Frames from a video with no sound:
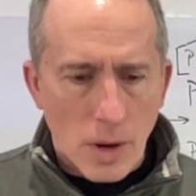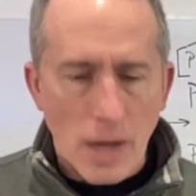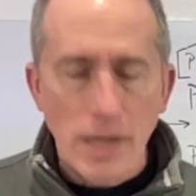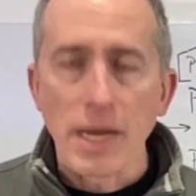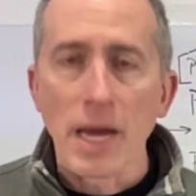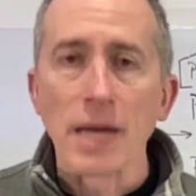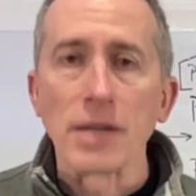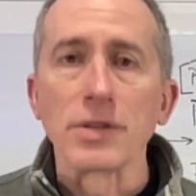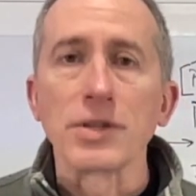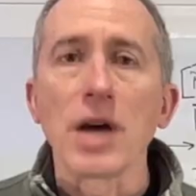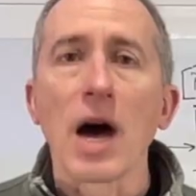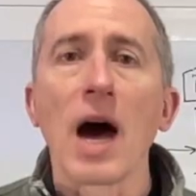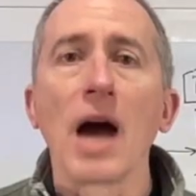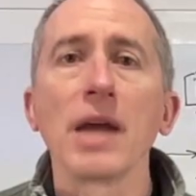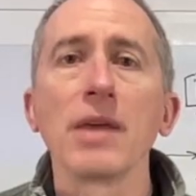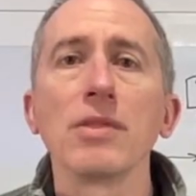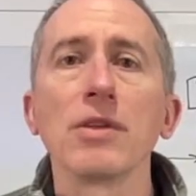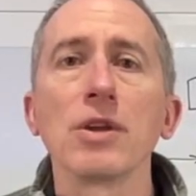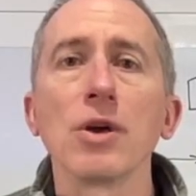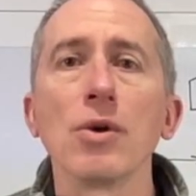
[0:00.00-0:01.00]
Again,
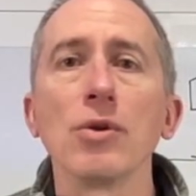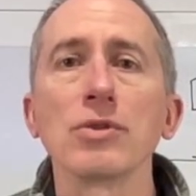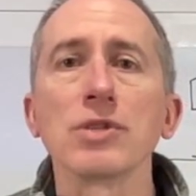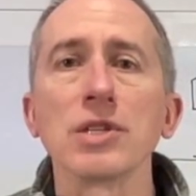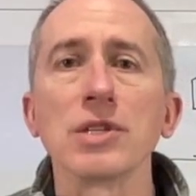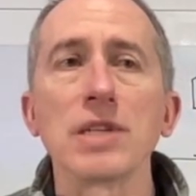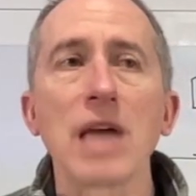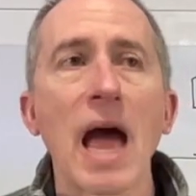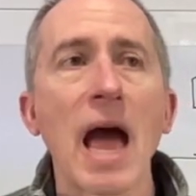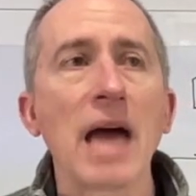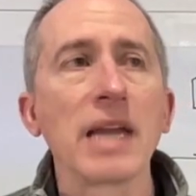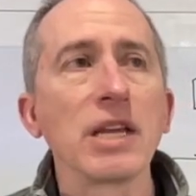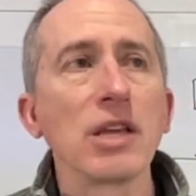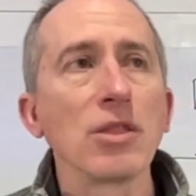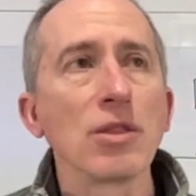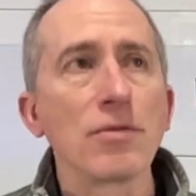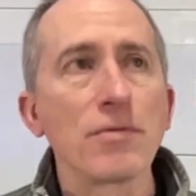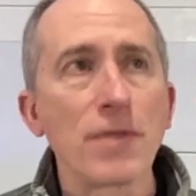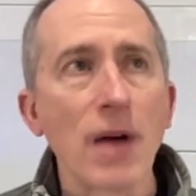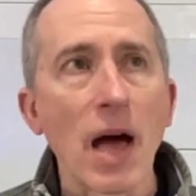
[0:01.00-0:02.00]
tying the notes is
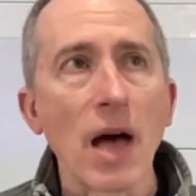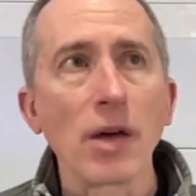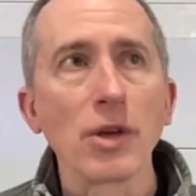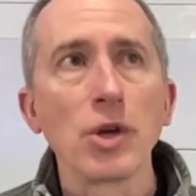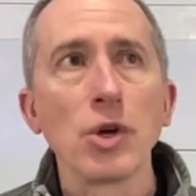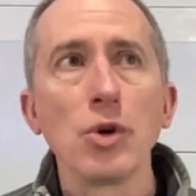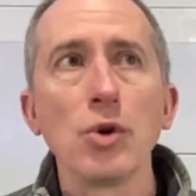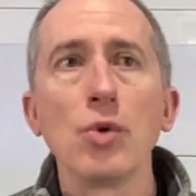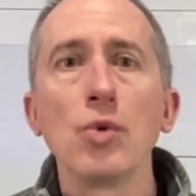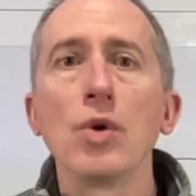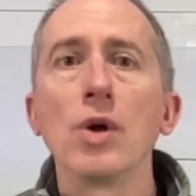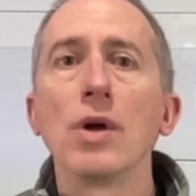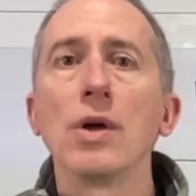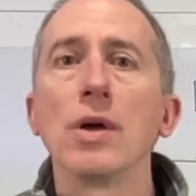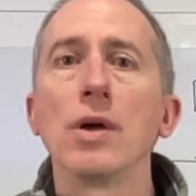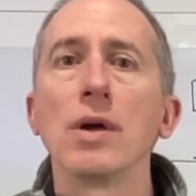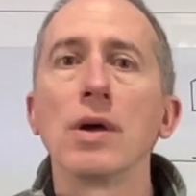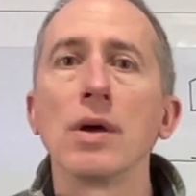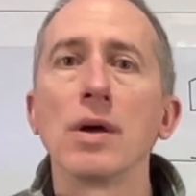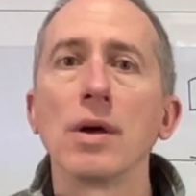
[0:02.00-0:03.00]
adding the value
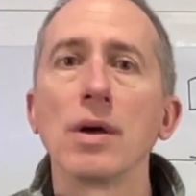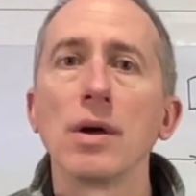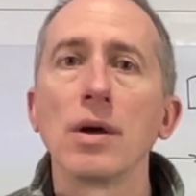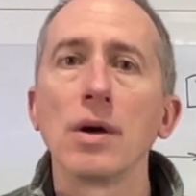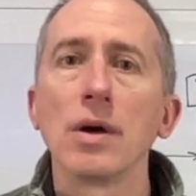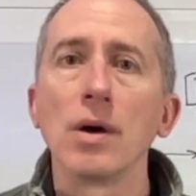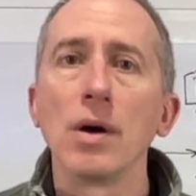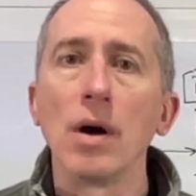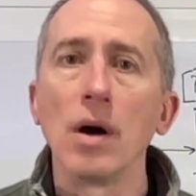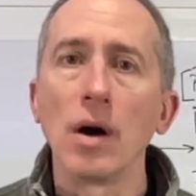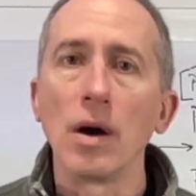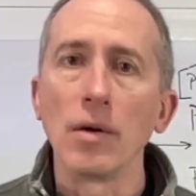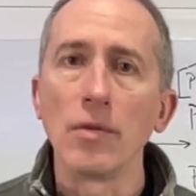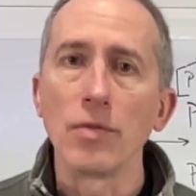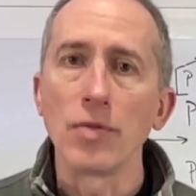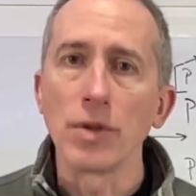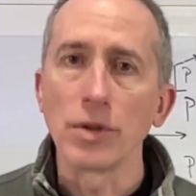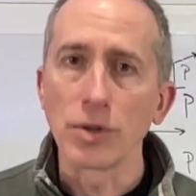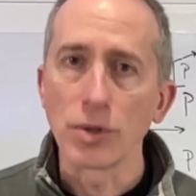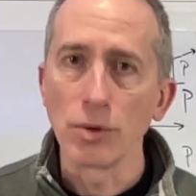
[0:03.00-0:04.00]

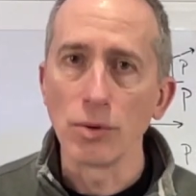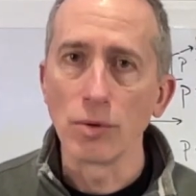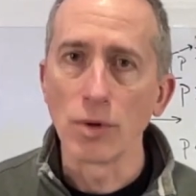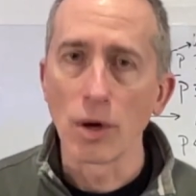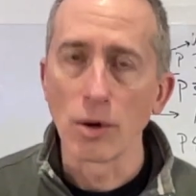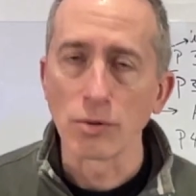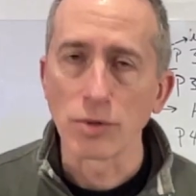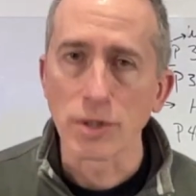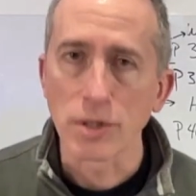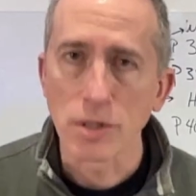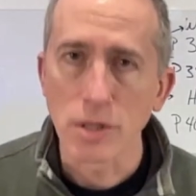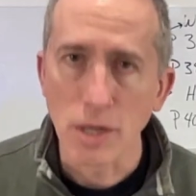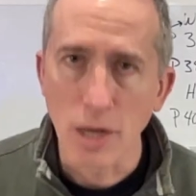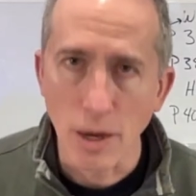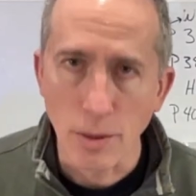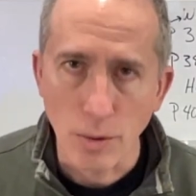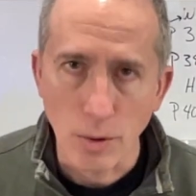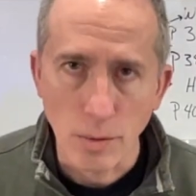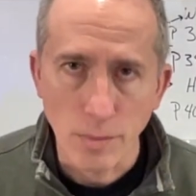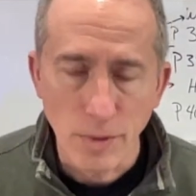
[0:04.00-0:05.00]
of the two notes
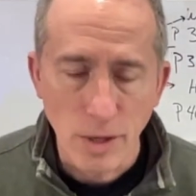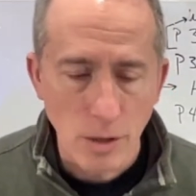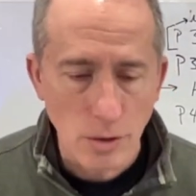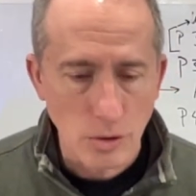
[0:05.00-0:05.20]
together.